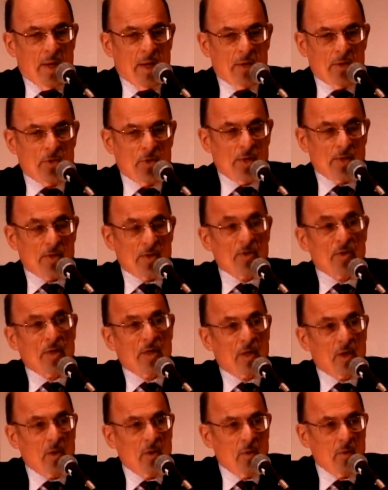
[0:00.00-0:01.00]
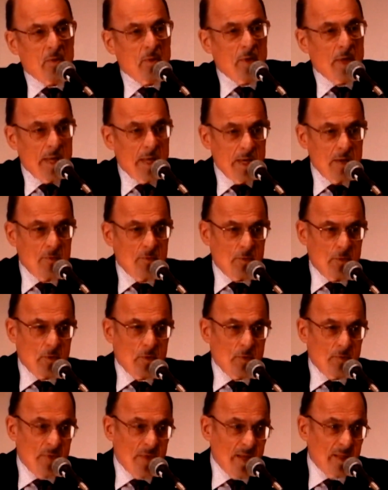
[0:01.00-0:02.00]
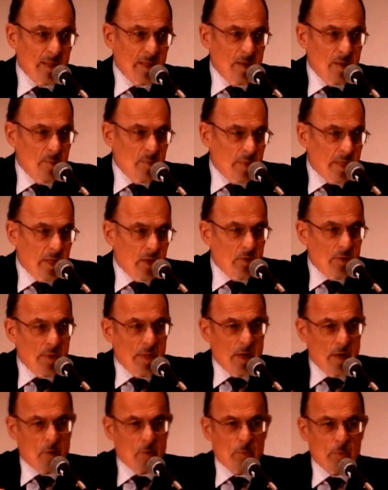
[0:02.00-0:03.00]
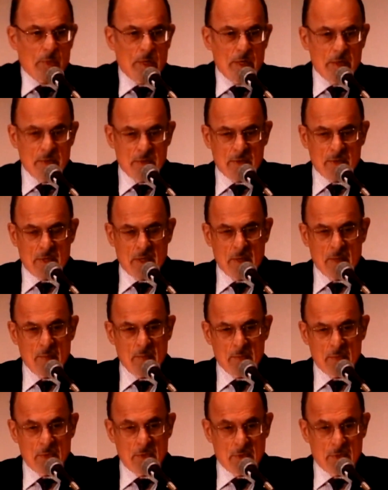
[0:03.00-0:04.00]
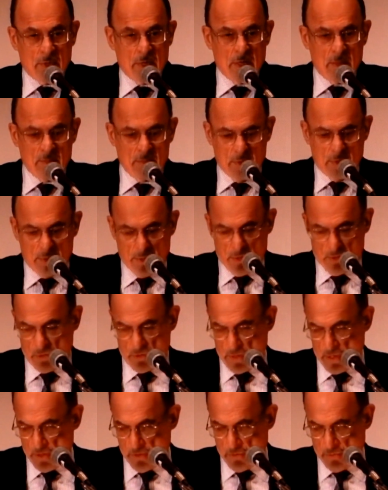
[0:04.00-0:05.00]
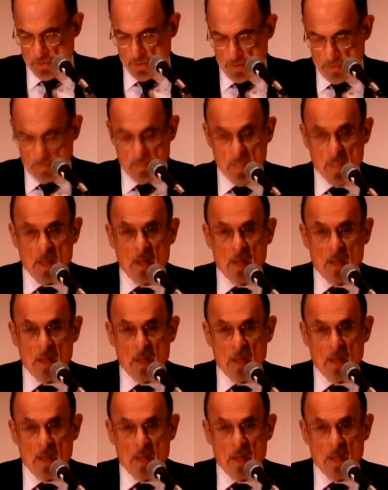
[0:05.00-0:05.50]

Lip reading: and she had to take a whole handful of Valium to get on the airplane to come to this country.